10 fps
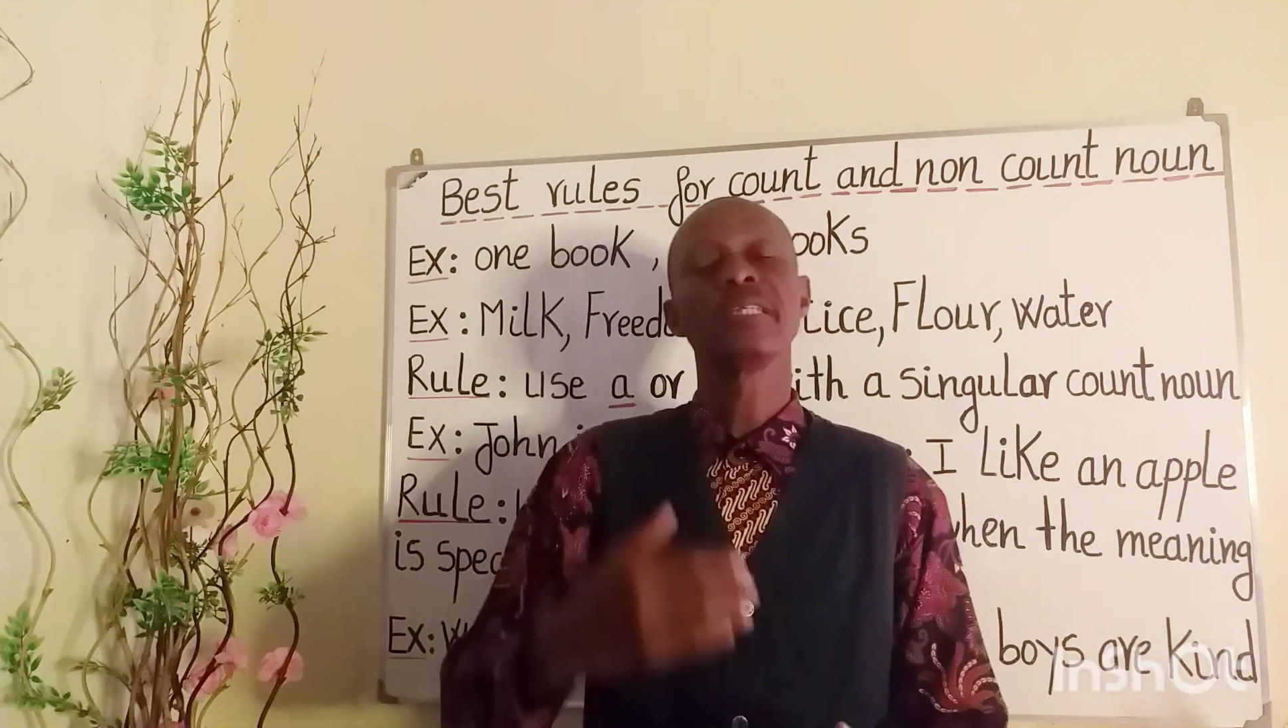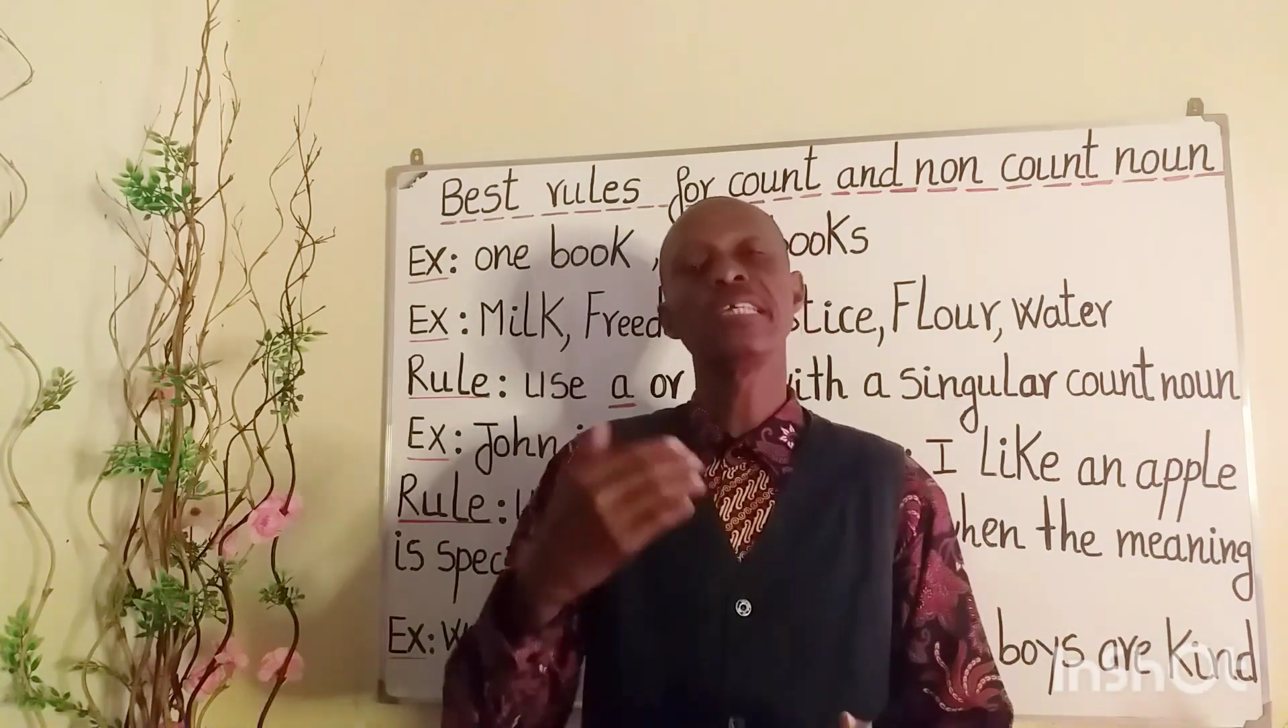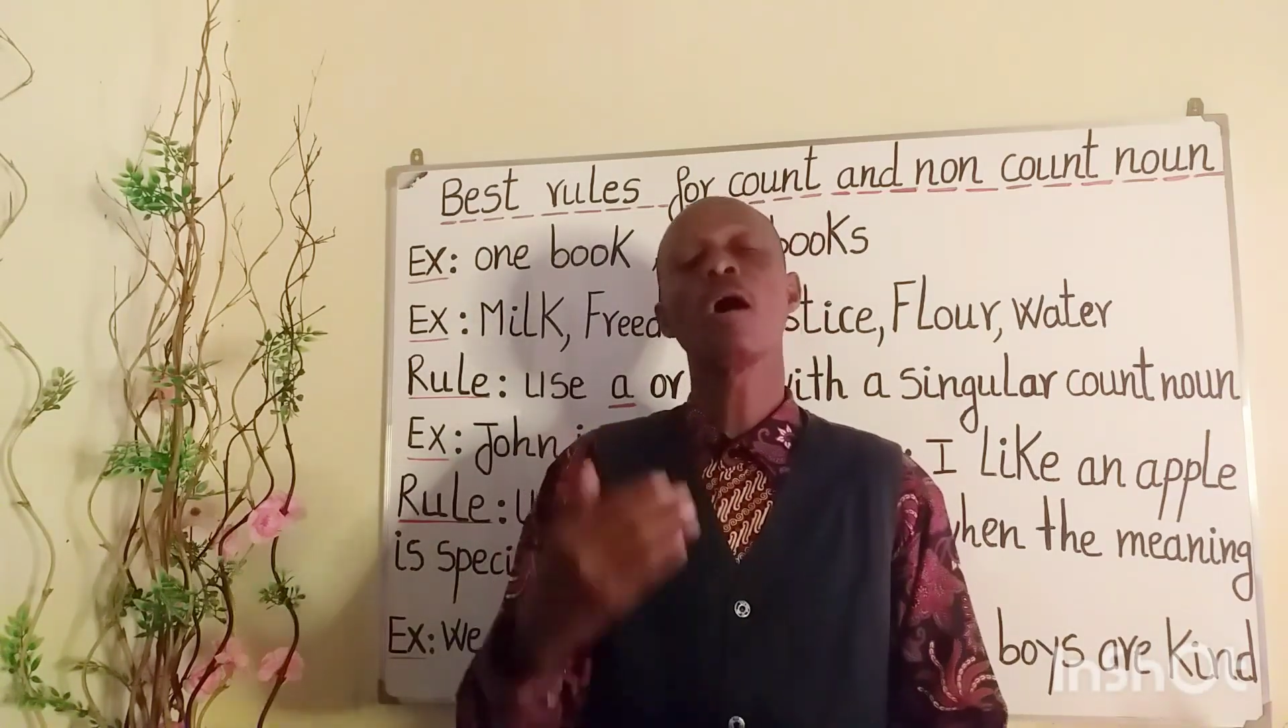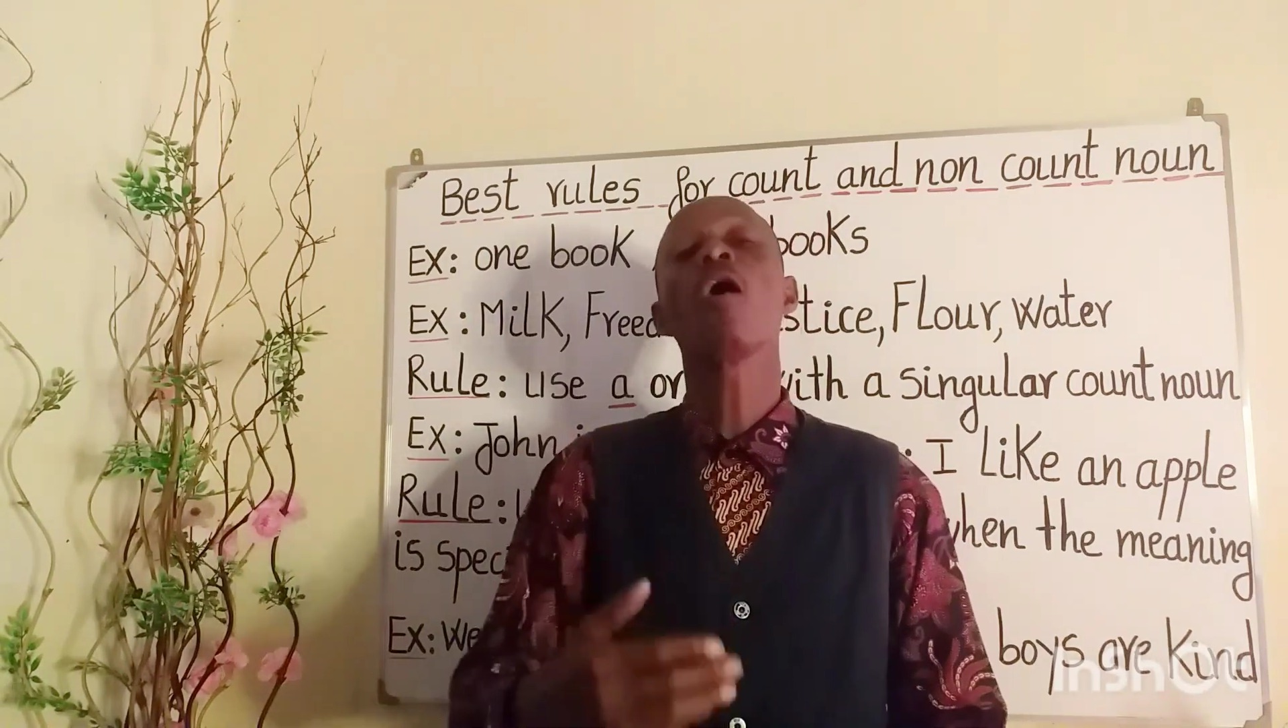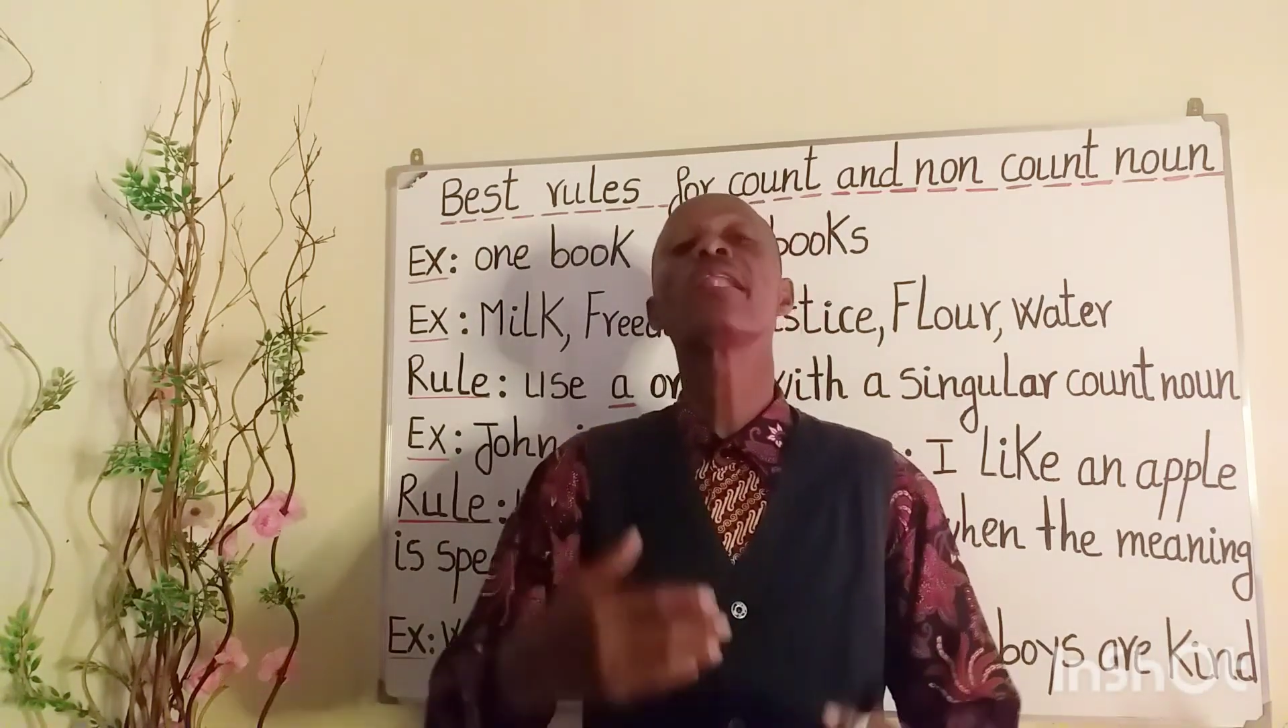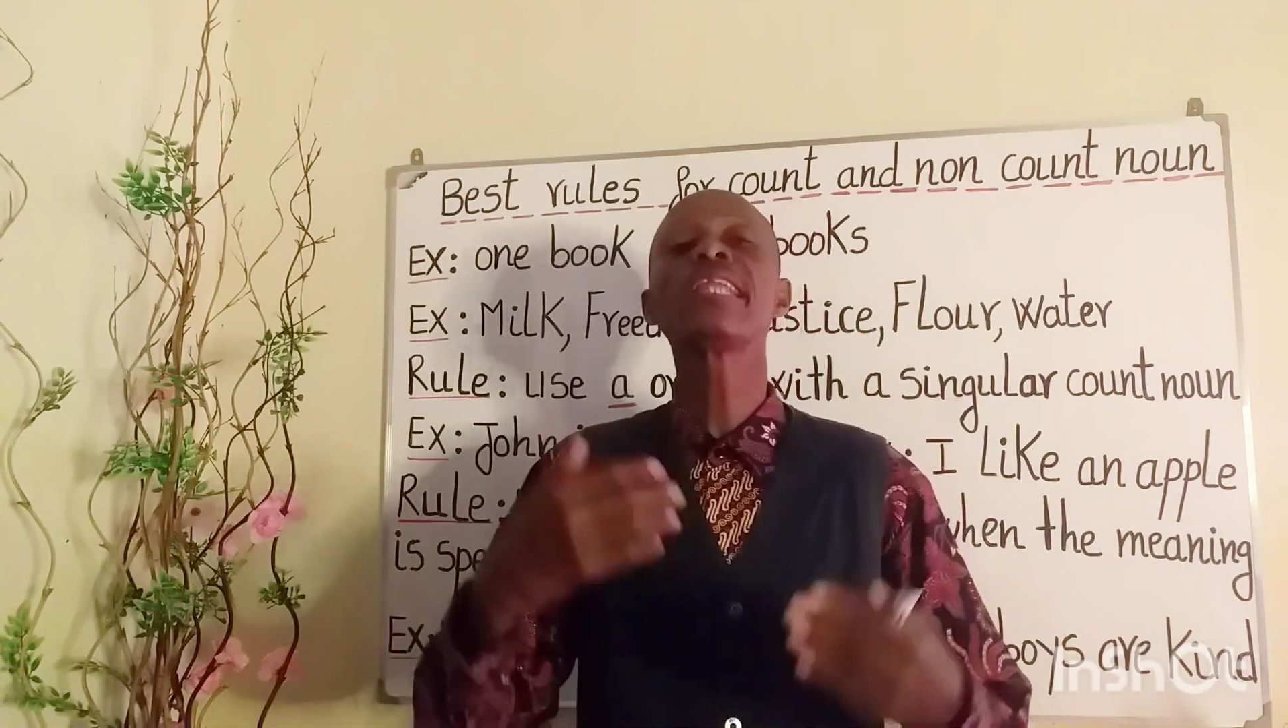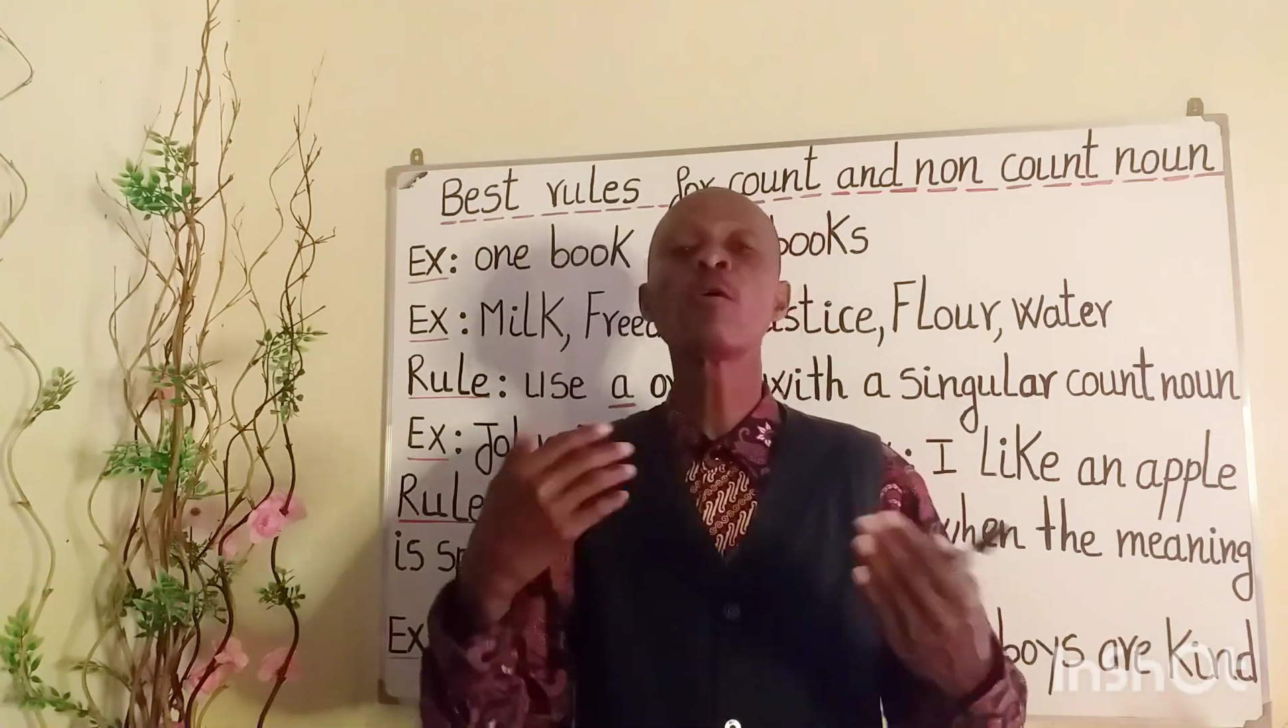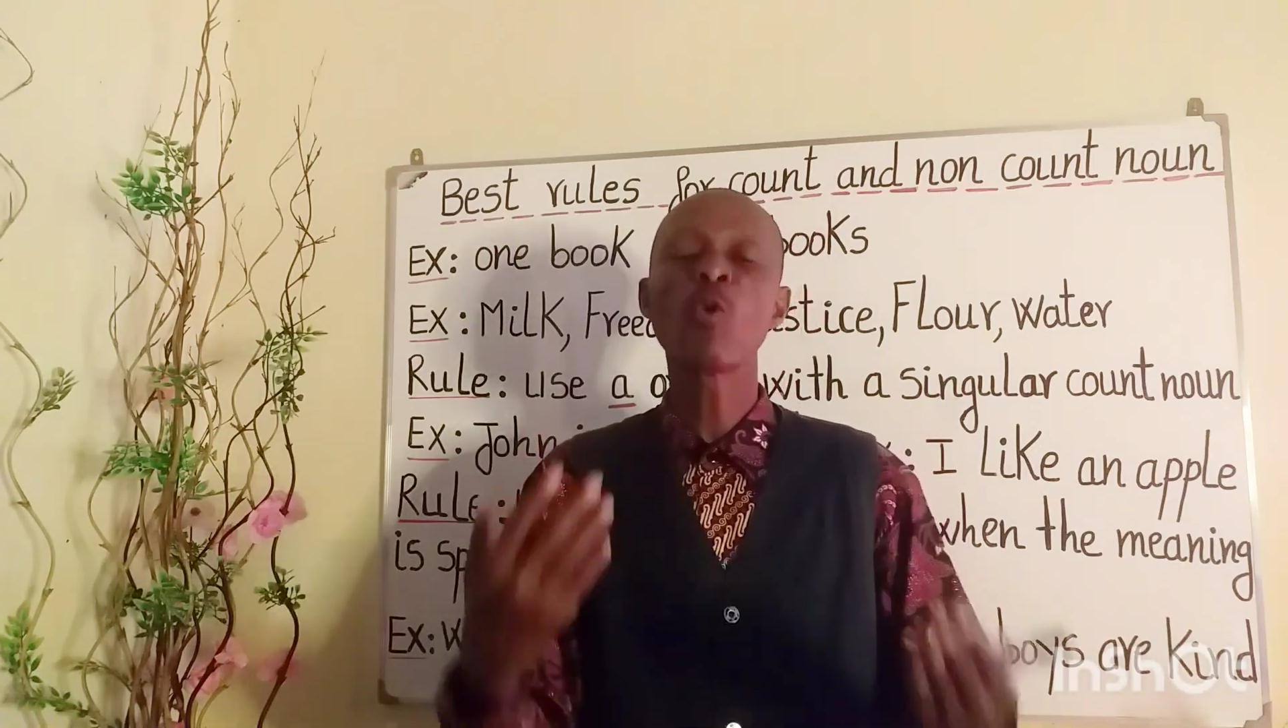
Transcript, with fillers: the only